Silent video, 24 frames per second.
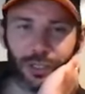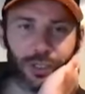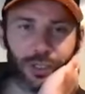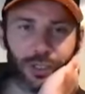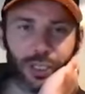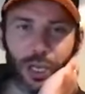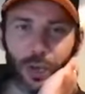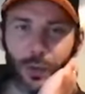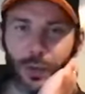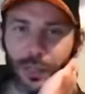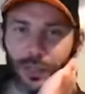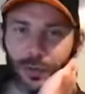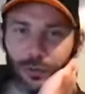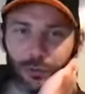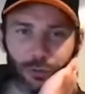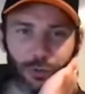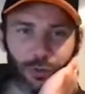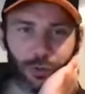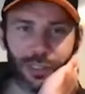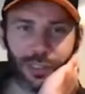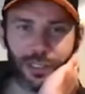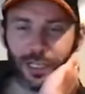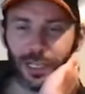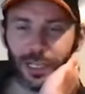going
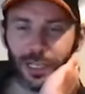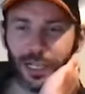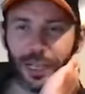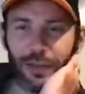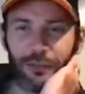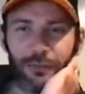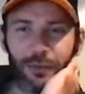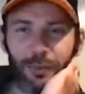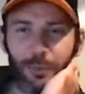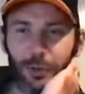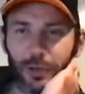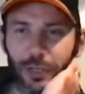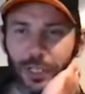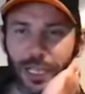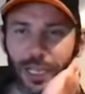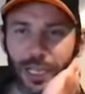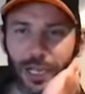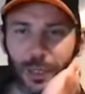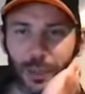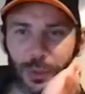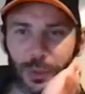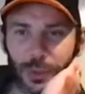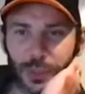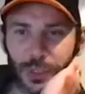through this like everybody
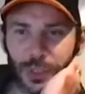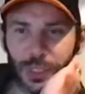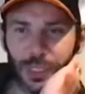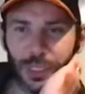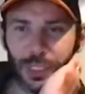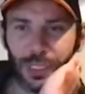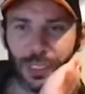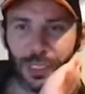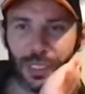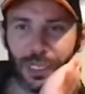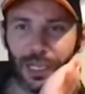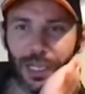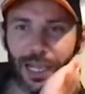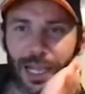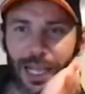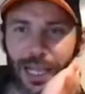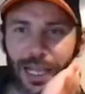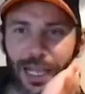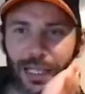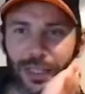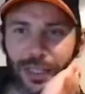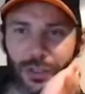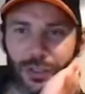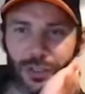else
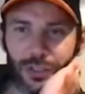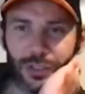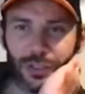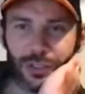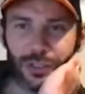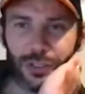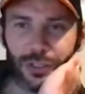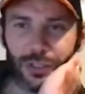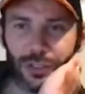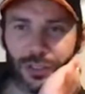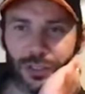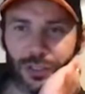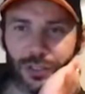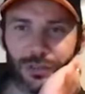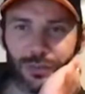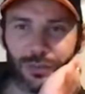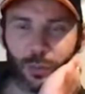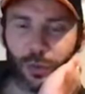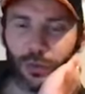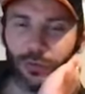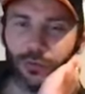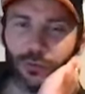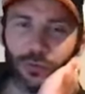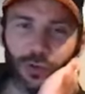and just
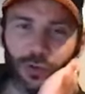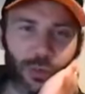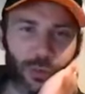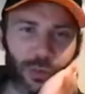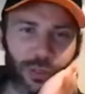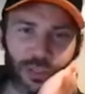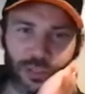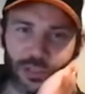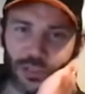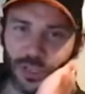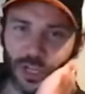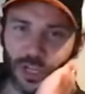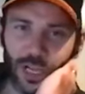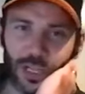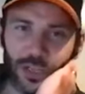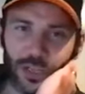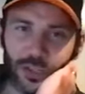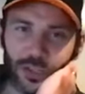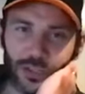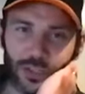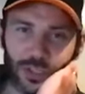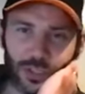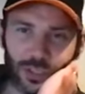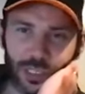we're following the
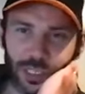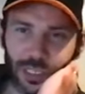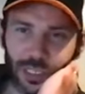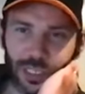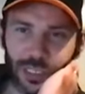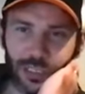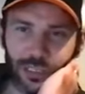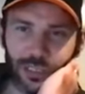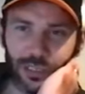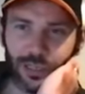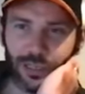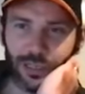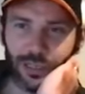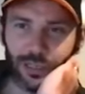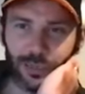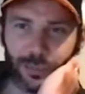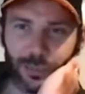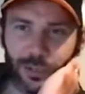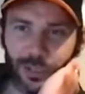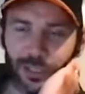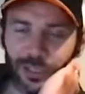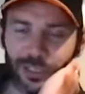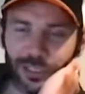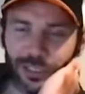science on it and kind of the
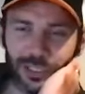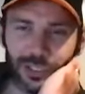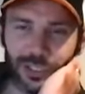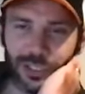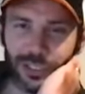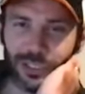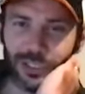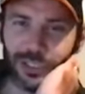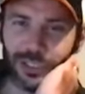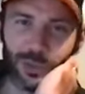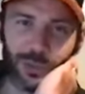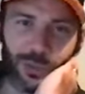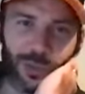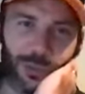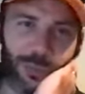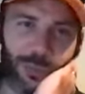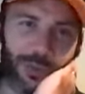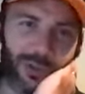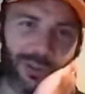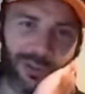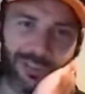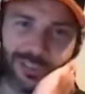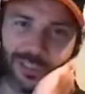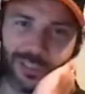politicians do what
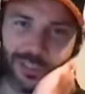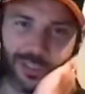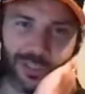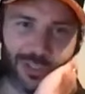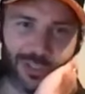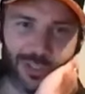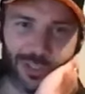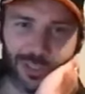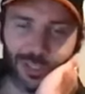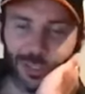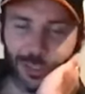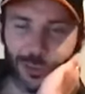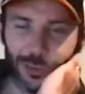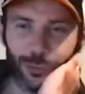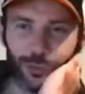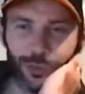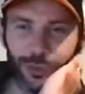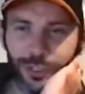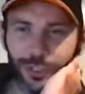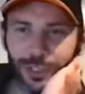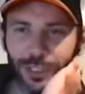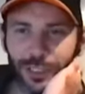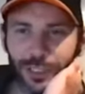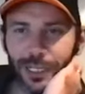politicians do.
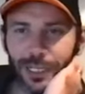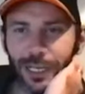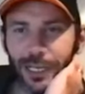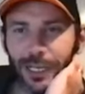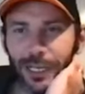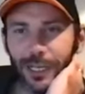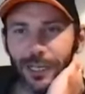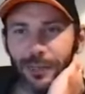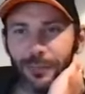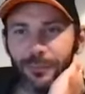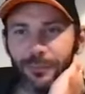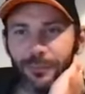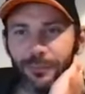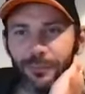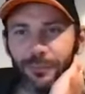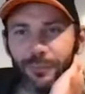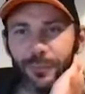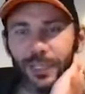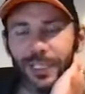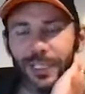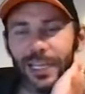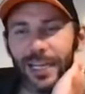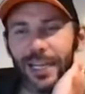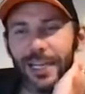Um,
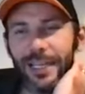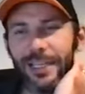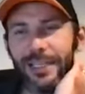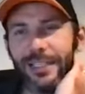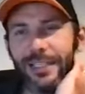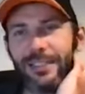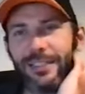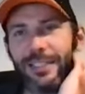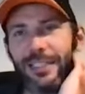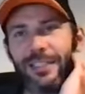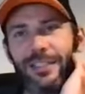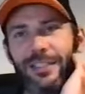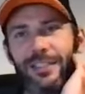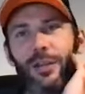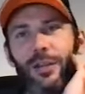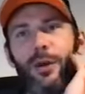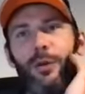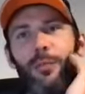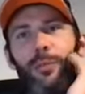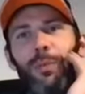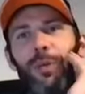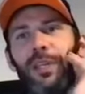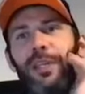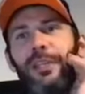but yeah, it's it's
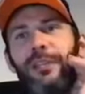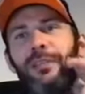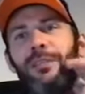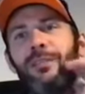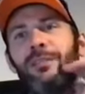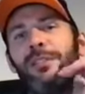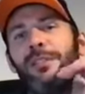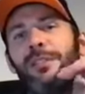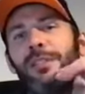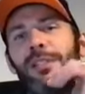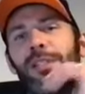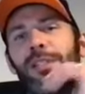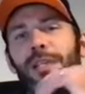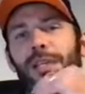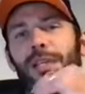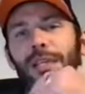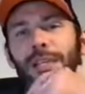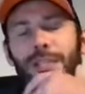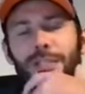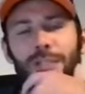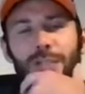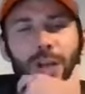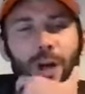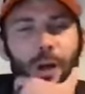not been
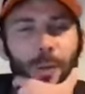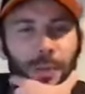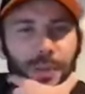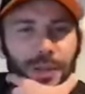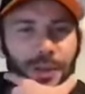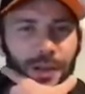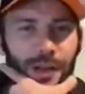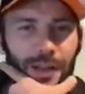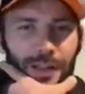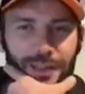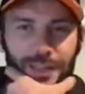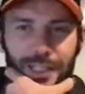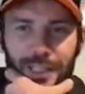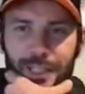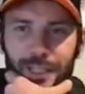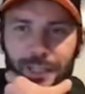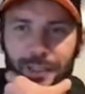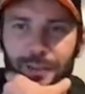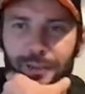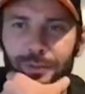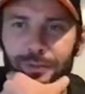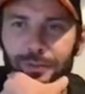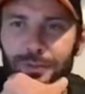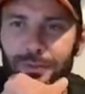it's not been
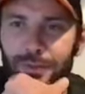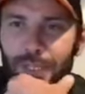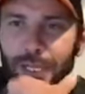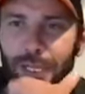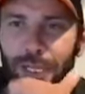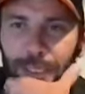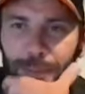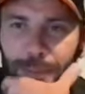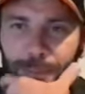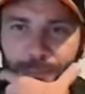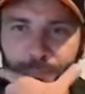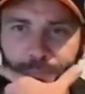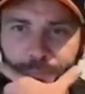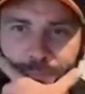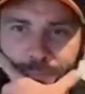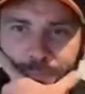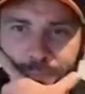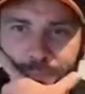ideal. Um,